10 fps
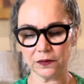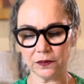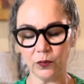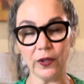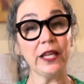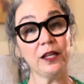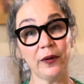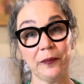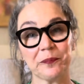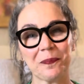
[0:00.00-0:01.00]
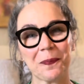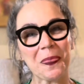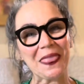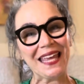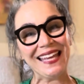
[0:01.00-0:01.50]
Well, anyway,
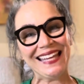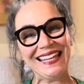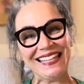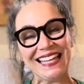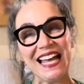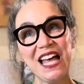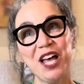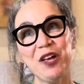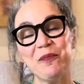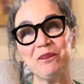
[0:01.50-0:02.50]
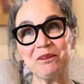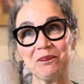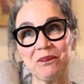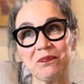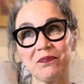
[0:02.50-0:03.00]

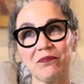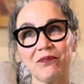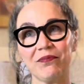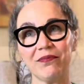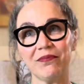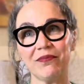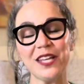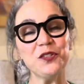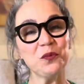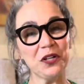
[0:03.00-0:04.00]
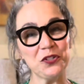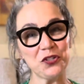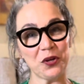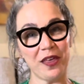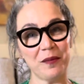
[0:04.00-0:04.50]
I do want to
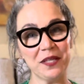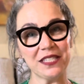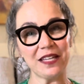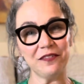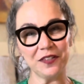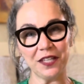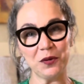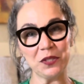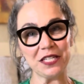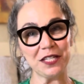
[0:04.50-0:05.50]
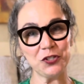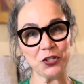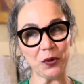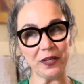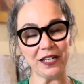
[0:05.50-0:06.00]
show that because I feel like once I
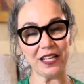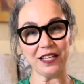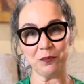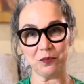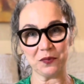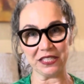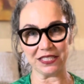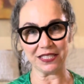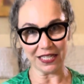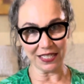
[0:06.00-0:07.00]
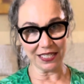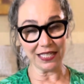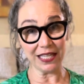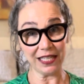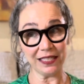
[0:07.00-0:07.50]
show it, I'll get excited
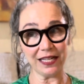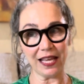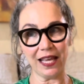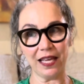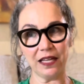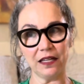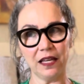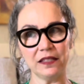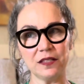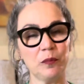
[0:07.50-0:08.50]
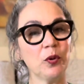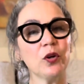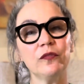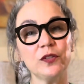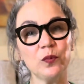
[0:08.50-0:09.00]
again. And it's a
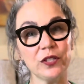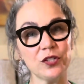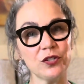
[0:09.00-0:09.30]
perfect winter